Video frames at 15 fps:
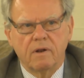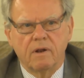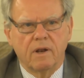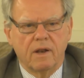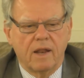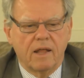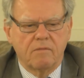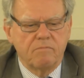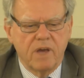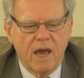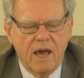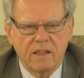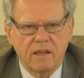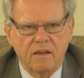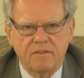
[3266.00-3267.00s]
Let me
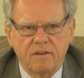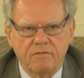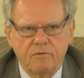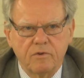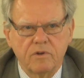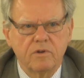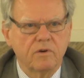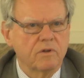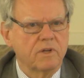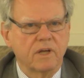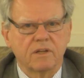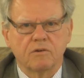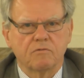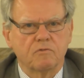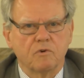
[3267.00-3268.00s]
add as a footnote
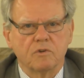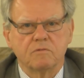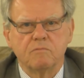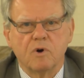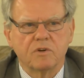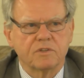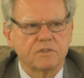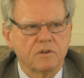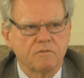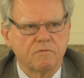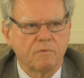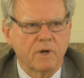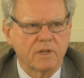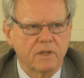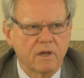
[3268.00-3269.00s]
that, of course, most of
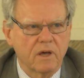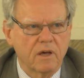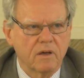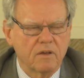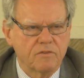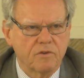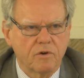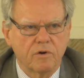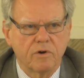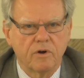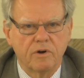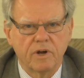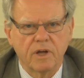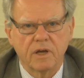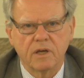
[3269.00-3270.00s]
what is
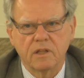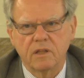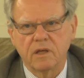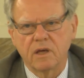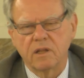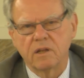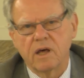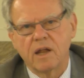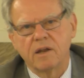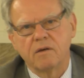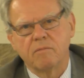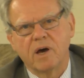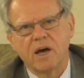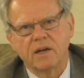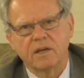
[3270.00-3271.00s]
occurring in
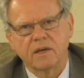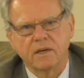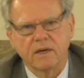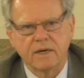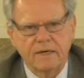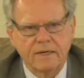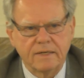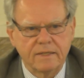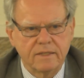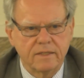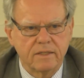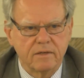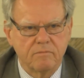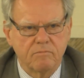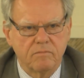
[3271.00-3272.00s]
undermining
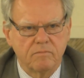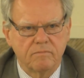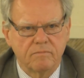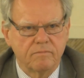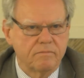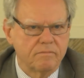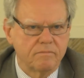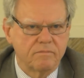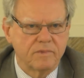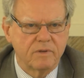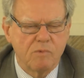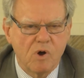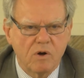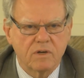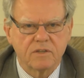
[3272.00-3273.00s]

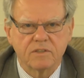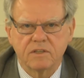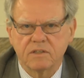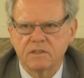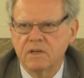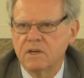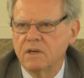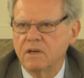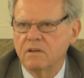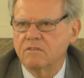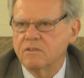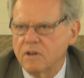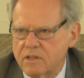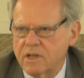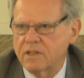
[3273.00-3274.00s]
democracies is
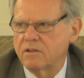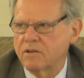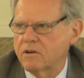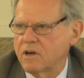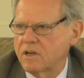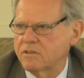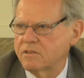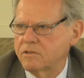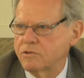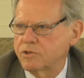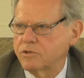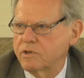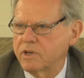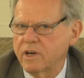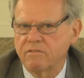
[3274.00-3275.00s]
not at the
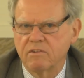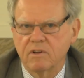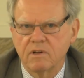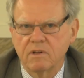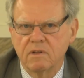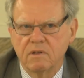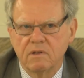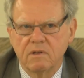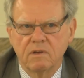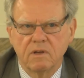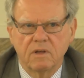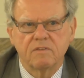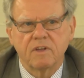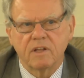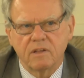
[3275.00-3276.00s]
constitutional level.
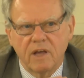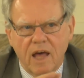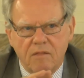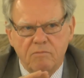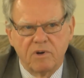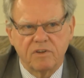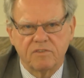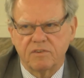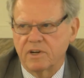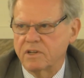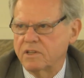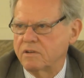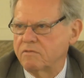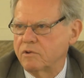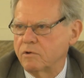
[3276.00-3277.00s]
It's at the
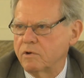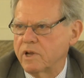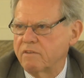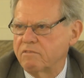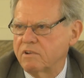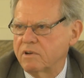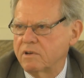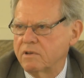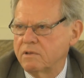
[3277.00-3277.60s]
administrative law level.